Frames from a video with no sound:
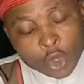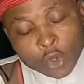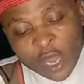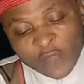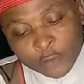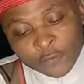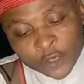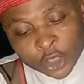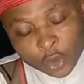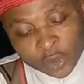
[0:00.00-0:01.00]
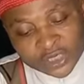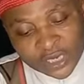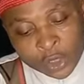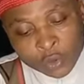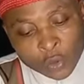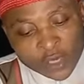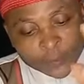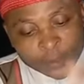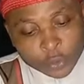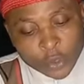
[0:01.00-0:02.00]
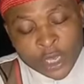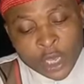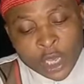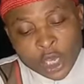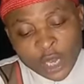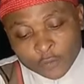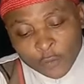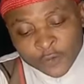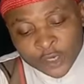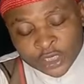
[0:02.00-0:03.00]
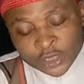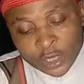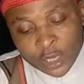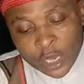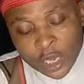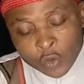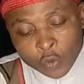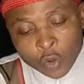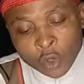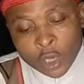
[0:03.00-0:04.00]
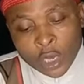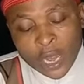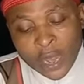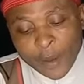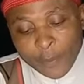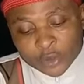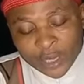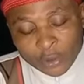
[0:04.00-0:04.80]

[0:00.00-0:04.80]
You have to finish Onitsha Enugu Expressway. You have to finish Enugu Aba Port